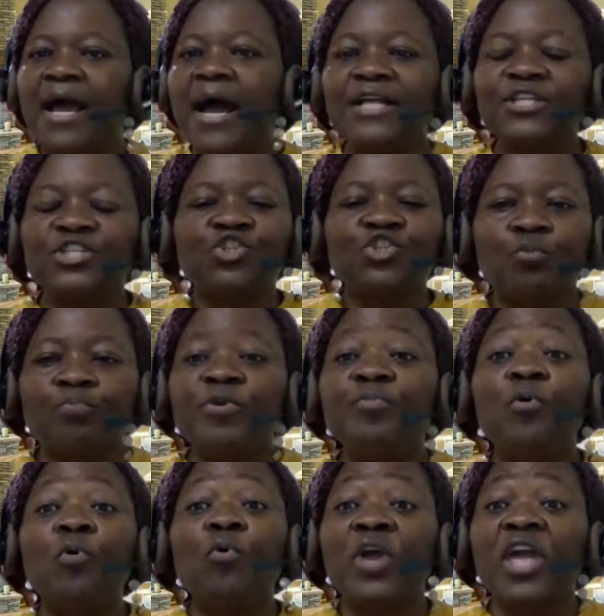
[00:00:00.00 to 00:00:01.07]
and so
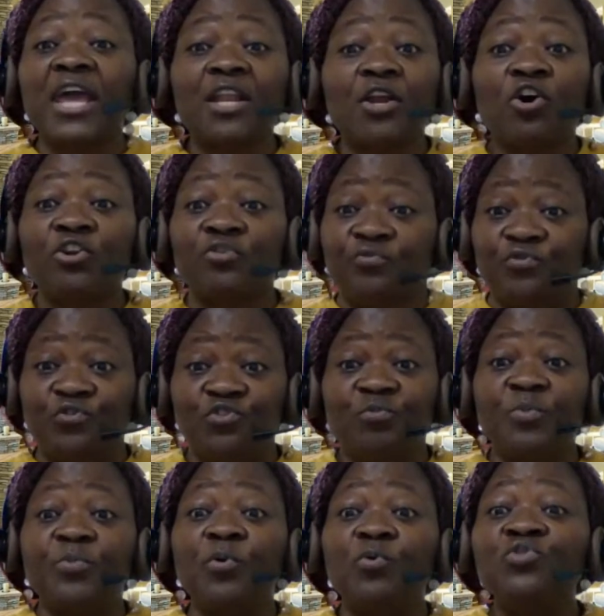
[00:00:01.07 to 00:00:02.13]
people will get confused,
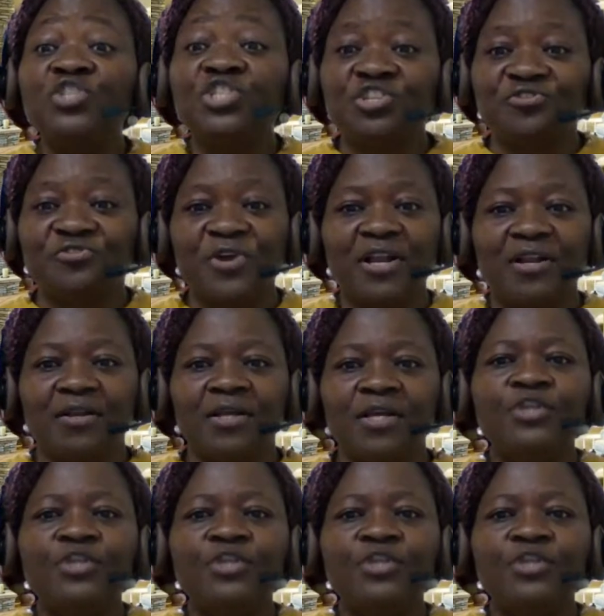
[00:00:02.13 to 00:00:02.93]
people will derail.